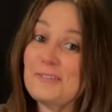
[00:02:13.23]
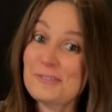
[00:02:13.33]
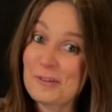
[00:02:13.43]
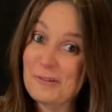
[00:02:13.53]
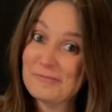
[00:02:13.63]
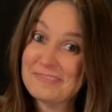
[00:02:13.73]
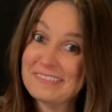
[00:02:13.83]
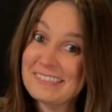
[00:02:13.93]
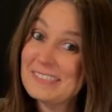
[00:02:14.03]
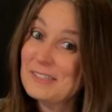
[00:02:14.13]
So
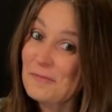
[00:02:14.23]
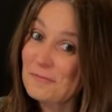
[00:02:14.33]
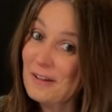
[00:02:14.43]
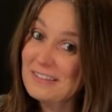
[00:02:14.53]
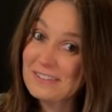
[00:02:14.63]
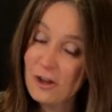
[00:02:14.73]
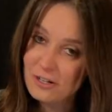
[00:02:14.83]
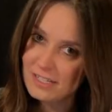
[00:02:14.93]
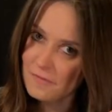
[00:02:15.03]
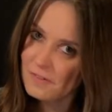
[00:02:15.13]
this is a fun
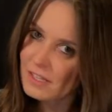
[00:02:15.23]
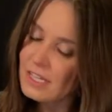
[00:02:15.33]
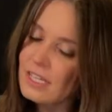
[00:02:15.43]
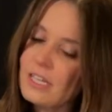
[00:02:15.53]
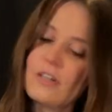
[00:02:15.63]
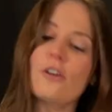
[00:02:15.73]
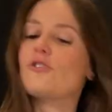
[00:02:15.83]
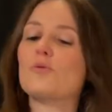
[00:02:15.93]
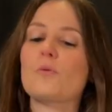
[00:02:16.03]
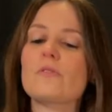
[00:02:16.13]
song, definitely
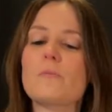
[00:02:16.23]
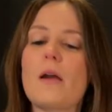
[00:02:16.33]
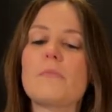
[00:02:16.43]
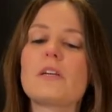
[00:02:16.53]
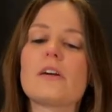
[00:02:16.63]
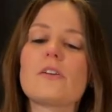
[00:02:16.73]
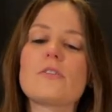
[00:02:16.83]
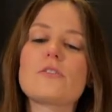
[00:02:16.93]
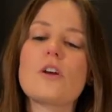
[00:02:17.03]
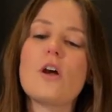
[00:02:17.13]
geared towards my
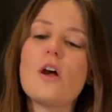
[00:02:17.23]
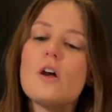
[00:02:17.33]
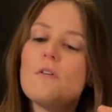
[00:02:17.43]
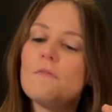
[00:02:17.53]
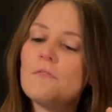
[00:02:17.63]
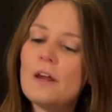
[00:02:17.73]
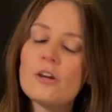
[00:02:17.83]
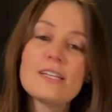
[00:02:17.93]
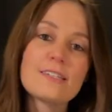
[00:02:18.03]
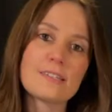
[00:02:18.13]
beginners.
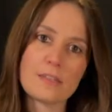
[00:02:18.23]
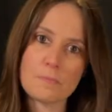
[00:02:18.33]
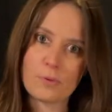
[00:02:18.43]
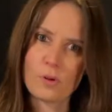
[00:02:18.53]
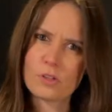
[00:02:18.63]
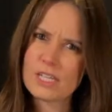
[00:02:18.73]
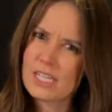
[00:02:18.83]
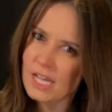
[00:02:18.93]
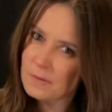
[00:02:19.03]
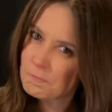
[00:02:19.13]
Very simple,
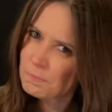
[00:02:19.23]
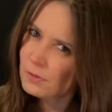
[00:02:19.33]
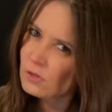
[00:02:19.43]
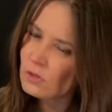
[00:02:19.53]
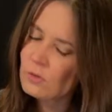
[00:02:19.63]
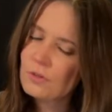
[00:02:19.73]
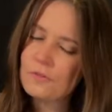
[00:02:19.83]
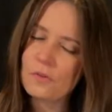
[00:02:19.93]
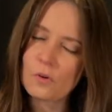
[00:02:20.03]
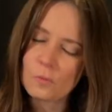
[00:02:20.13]
yet
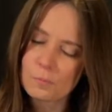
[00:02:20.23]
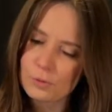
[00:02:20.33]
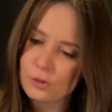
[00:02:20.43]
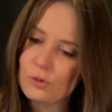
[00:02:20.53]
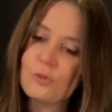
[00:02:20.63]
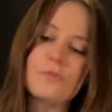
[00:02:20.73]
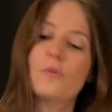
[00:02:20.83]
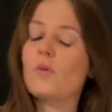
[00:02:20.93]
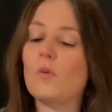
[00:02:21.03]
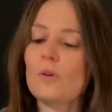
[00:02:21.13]
beautiful
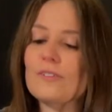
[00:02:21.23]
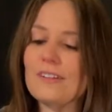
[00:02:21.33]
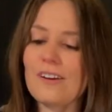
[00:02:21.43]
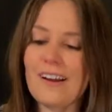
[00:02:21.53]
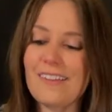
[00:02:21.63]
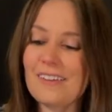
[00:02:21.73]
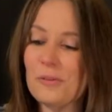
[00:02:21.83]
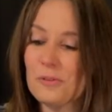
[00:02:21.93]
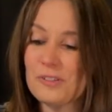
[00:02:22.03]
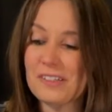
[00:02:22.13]
chords here. I
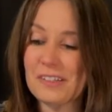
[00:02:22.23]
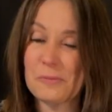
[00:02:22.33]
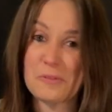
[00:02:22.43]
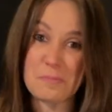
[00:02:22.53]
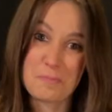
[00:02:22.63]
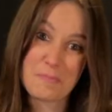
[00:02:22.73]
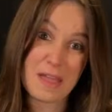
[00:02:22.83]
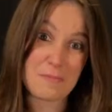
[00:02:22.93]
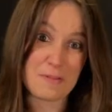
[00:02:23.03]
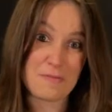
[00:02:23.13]
think we're dealing with
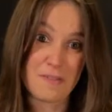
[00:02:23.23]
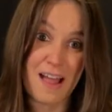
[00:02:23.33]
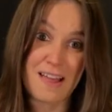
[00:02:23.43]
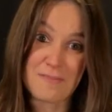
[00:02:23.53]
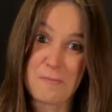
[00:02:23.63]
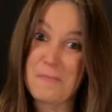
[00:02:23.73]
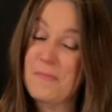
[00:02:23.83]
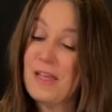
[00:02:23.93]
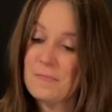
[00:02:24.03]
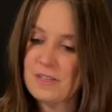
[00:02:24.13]
maybe 5,
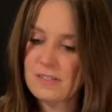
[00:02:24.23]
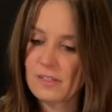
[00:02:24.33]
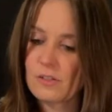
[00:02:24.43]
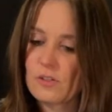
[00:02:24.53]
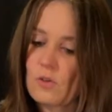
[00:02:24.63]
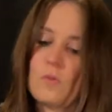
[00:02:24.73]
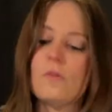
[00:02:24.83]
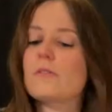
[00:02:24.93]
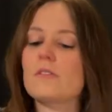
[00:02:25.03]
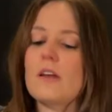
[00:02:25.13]
maybe 6
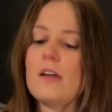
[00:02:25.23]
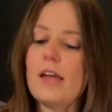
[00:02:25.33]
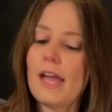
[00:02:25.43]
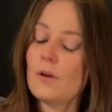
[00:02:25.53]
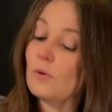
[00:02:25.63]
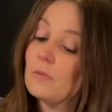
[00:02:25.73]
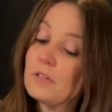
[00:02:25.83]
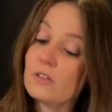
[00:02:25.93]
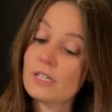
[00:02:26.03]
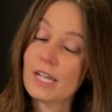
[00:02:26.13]
chords. And we're gonna
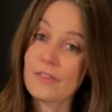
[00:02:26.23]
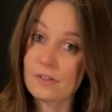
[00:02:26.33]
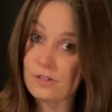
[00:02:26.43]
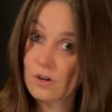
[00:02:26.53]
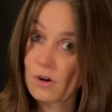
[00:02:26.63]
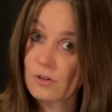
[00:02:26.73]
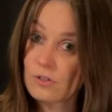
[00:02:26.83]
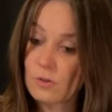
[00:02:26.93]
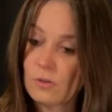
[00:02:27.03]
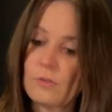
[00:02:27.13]
be looking at the guitar
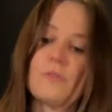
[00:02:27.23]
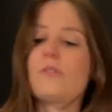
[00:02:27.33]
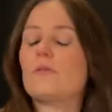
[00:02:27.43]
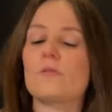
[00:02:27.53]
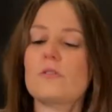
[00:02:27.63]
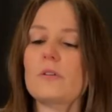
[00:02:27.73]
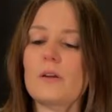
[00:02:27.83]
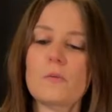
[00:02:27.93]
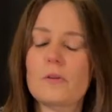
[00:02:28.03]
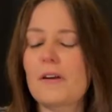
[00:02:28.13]
solo too. So
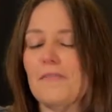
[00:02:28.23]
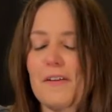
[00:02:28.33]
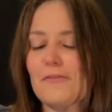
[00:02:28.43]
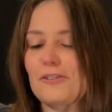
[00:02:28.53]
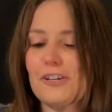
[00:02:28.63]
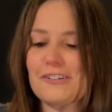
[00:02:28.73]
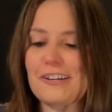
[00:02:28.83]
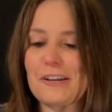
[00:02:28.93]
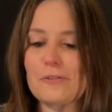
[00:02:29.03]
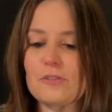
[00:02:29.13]
again, one of my favorite
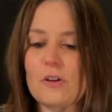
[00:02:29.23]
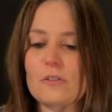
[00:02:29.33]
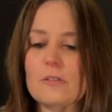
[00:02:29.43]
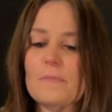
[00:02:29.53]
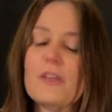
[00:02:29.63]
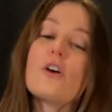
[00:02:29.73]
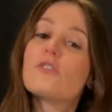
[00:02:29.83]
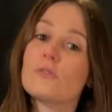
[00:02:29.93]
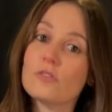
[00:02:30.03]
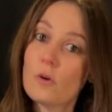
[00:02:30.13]
Cale songs.
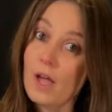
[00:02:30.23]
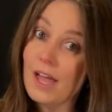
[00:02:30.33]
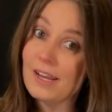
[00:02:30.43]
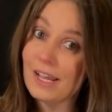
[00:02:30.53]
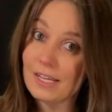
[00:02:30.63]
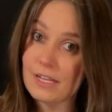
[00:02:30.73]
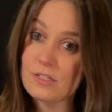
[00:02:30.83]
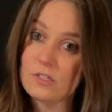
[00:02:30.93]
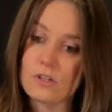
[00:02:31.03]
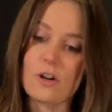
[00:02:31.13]
So let's go ahead and
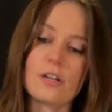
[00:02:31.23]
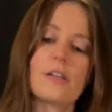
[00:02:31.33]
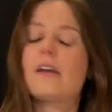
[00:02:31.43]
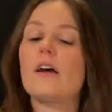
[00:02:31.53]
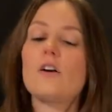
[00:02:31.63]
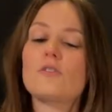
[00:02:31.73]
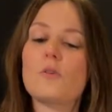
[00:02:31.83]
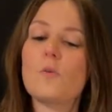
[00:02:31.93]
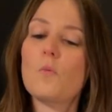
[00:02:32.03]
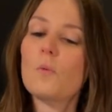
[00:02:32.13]
get started.
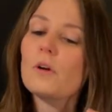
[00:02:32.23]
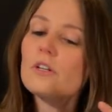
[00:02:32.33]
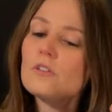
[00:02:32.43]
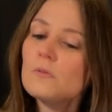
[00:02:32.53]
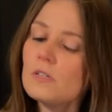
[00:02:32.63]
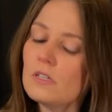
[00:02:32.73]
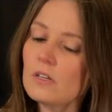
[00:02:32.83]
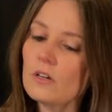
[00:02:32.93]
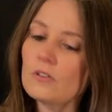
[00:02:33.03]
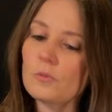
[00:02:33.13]
So what we're gonna do
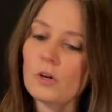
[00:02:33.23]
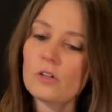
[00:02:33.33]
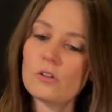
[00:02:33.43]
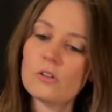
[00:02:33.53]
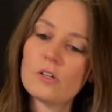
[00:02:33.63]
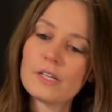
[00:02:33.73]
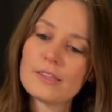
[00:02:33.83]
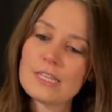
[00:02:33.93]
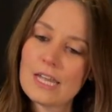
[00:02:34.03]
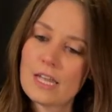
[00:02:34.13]
here is we're gonna look
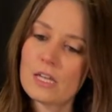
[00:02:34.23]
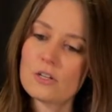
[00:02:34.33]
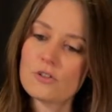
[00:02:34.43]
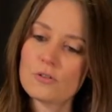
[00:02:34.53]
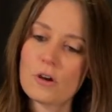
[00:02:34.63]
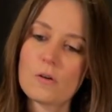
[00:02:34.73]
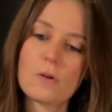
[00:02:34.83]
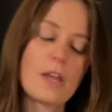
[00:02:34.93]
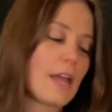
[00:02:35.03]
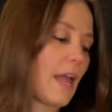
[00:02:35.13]
at the intro,
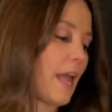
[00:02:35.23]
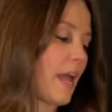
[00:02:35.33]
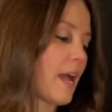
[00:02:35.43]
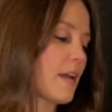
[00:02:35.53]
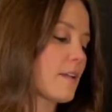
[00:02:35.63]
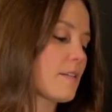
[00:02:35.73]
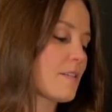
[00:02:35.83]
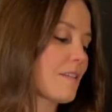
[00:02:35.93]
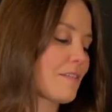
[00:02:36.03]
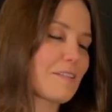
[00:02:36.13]

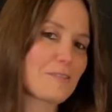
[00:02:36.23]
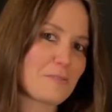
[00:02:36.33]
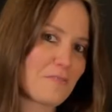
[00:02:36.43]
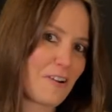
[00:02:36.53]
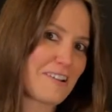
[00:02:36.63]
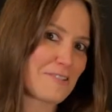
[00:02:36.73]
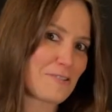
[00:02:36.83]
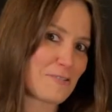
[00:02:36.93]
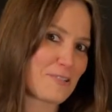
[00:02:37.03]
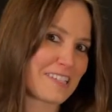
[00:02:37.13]
and these are some very
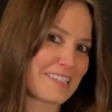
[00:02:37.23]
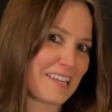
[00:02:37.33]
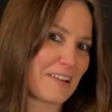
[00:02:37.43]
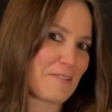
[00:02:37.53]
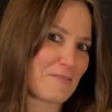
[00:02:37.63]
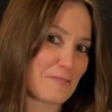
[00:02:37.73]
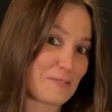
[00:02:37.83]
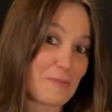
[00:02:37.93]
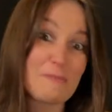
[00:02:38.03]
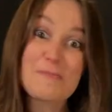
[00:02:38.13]
interesting
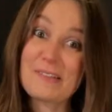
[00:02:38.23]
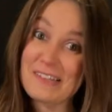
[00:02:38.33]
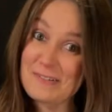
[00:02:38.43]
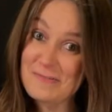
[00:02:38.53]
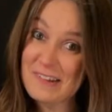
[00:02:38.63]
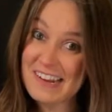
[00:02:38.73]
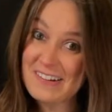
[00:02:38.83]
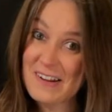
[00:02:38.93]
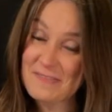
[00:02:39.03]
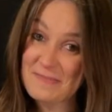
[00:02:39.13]
chords, maybe played in a way
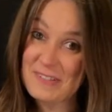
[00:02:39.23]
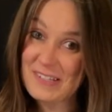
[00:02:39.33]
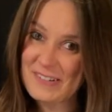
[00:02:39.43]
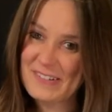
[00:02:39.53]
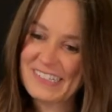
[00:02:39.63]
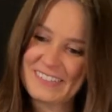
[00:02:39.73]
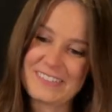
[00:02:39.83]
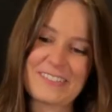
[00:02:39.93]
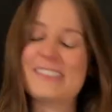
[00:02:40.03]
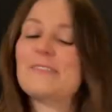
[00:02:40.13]
you're not familiar with,
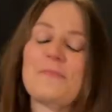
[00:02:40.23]
which